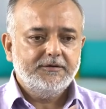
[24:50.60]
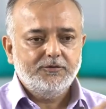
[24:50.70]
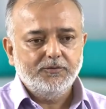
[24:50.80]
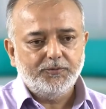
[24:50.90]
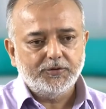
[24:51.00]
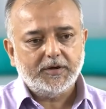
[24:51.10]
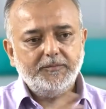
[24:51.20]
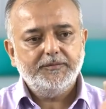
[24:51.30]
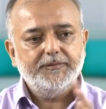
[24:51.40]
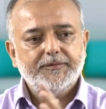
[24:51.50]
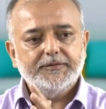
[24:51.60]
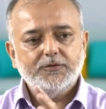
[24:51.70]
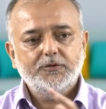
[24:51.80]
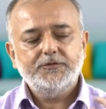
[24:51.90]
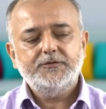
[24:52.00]
to put up
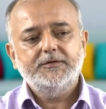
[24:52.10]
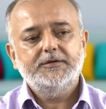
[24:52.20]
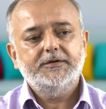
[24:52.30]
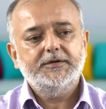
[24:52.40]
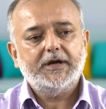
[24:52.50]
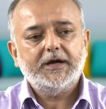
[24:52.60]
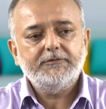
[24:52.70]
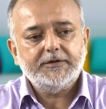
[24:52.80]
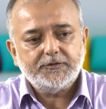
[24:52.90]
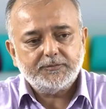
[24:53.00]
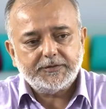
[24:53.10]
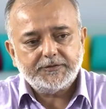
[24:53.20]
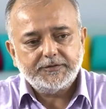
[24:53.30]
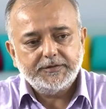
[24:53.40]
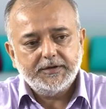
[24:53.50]
those
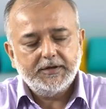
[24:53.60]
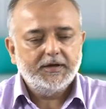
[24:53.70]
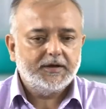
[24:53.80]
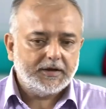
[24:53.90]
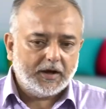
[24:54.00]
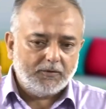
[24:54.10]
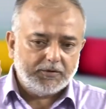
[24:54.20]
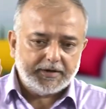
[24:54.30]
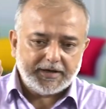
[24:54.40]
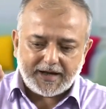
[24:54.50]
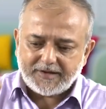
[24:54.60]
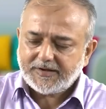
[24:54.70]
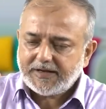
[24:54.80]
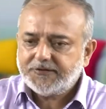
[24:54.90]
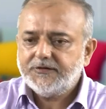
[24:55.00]
advertisements. Now, as
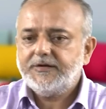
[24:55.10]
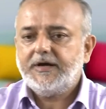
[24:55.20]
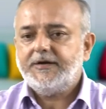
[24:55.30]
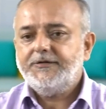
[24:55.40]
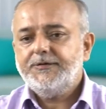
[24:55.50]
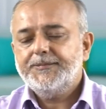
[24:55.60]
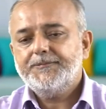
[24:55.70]
an exercise,